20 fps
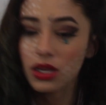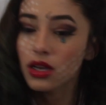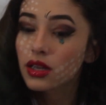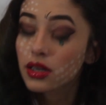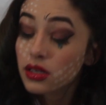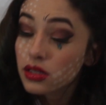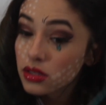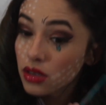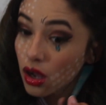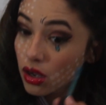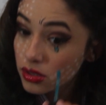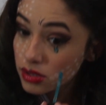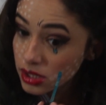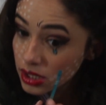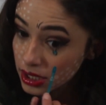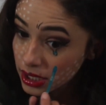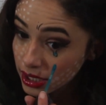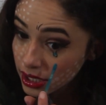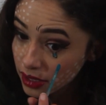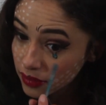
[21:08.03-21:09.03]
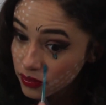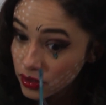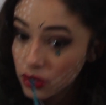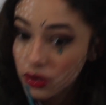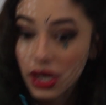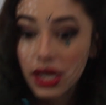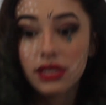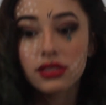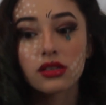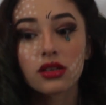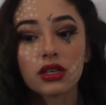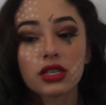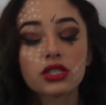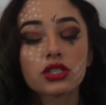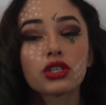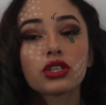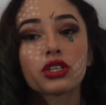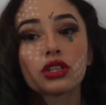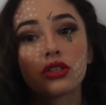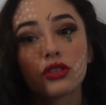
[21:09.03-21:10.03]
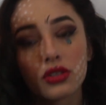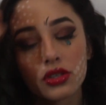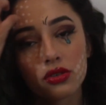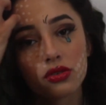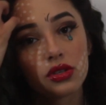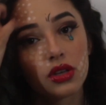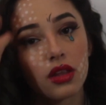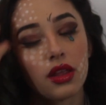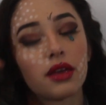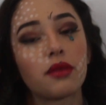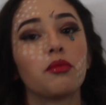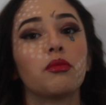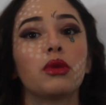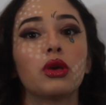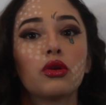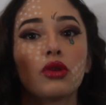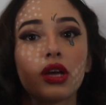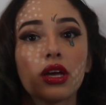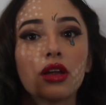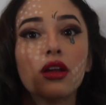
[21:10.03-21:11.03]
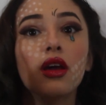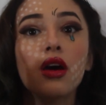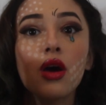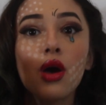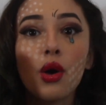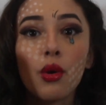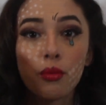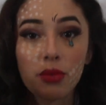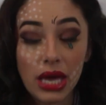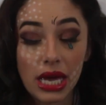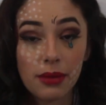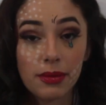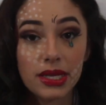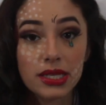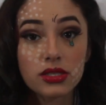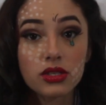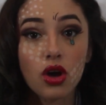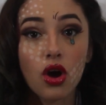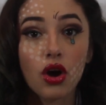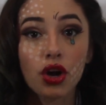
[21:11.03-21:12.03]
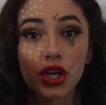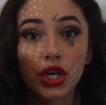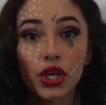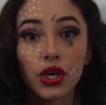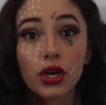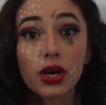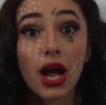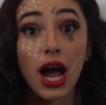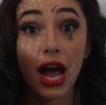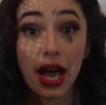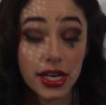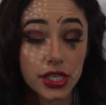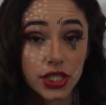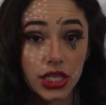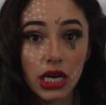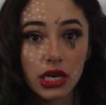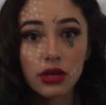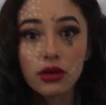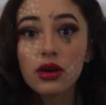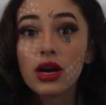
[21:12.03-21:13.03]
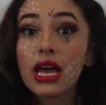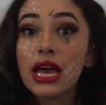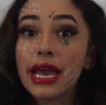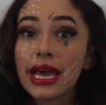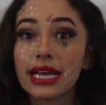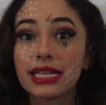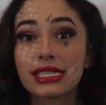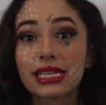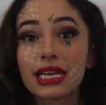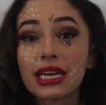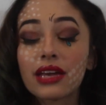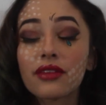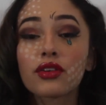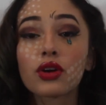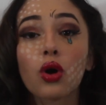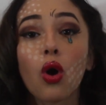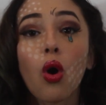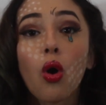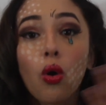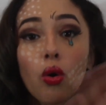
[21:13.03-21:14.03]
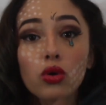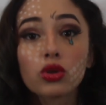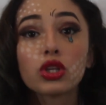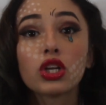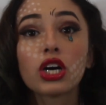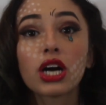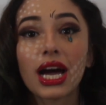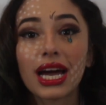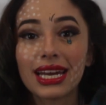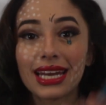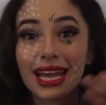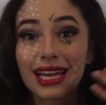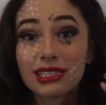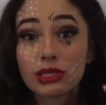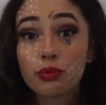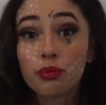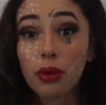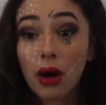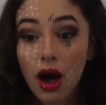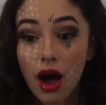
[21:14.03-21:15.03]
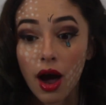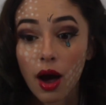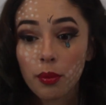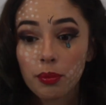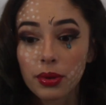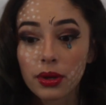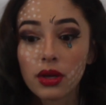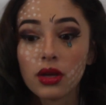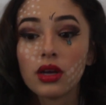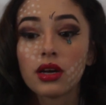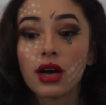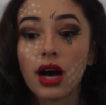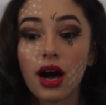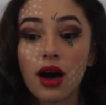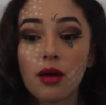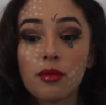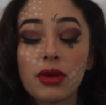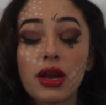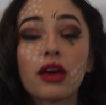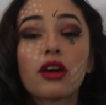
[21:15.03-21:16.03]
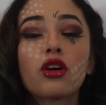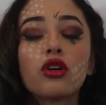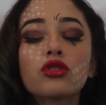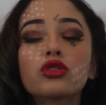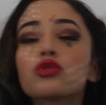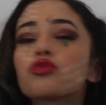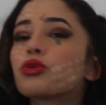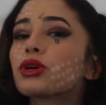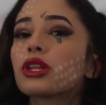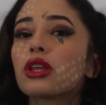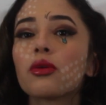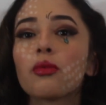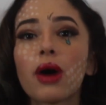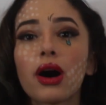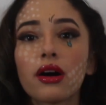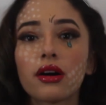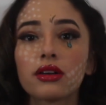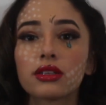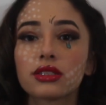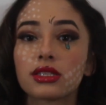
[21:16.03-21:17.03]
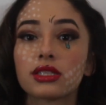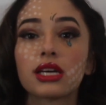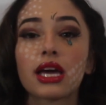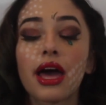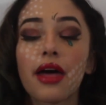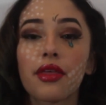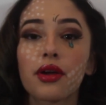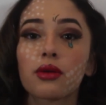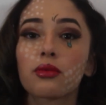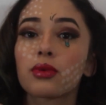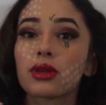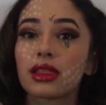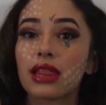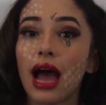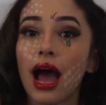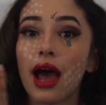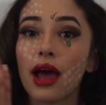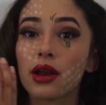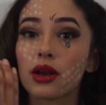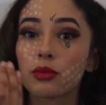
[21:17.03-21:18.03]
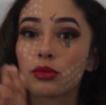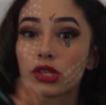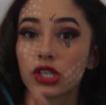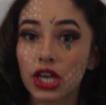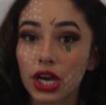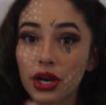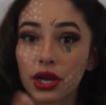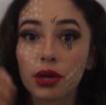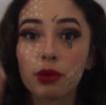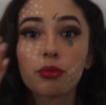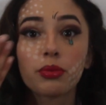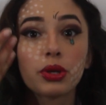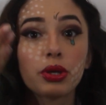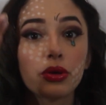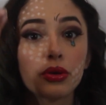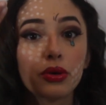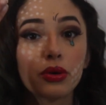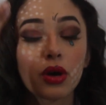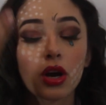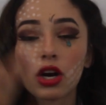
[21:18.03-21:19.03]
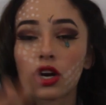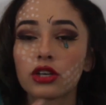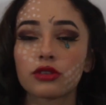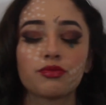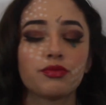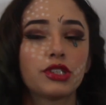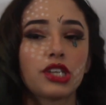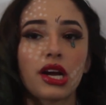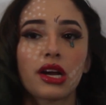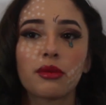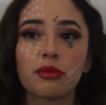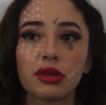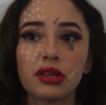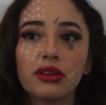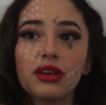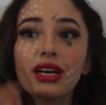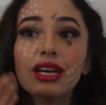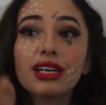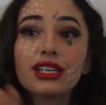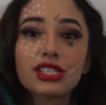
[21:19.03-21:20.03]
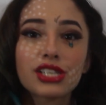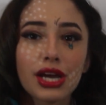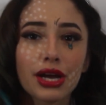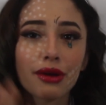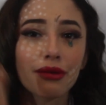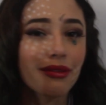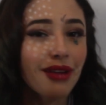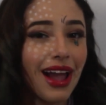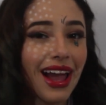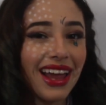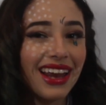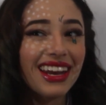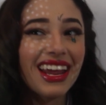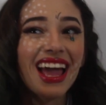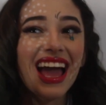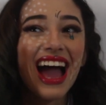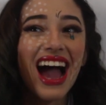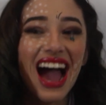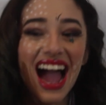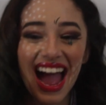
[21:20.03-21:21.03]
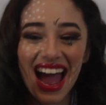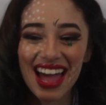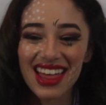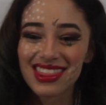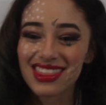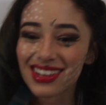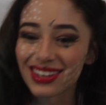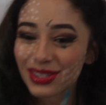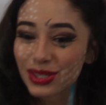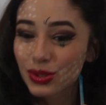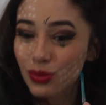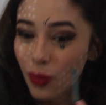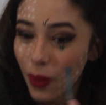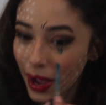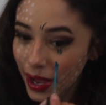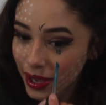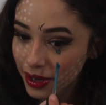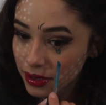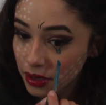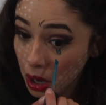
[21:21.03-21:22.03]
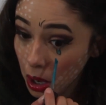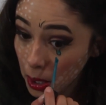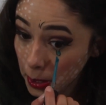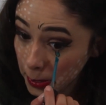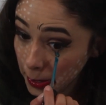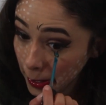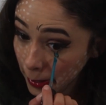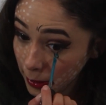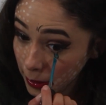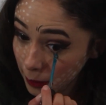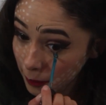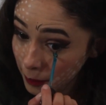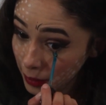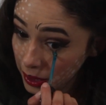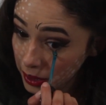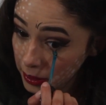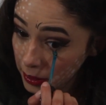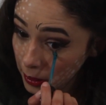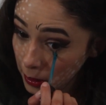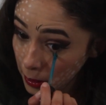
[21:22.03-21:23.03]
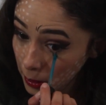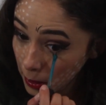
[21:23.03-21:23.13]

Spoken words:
And it's also gonna give you, as long as you're using like muted pigments on your eyeshadow, it's gonna give your whole look a nice pop. It goes really well together with that cherry red, and those white dots that you made.